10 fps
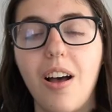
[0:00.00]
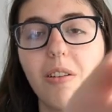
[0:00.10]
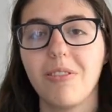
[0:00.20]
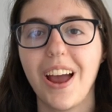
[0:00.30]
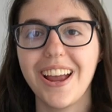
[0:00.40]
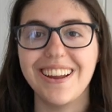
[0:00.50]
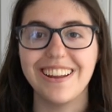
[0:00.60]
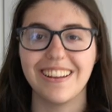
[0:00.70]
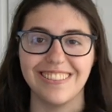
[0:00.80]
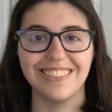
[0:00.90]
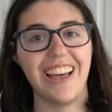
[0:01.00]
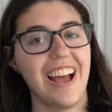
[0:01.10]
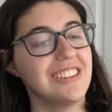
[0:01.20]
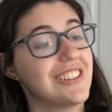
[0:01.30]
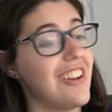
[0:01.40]
All right,
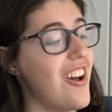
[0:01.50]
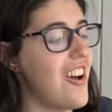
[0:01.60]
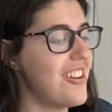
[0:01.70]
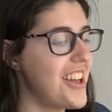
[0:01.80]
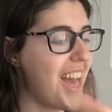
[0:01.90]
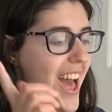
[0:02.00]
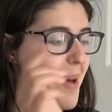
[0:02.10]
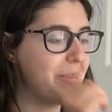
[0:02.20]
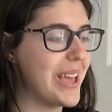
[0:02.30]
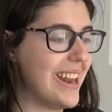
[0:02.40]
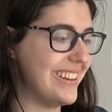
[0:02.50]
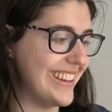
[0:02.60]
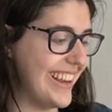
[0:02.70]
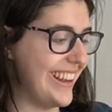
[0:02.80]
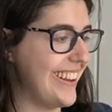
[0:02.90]
last song, happy
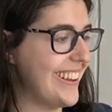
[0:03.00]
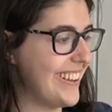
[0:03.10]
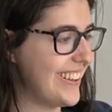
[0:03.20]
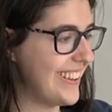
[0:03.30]
ending.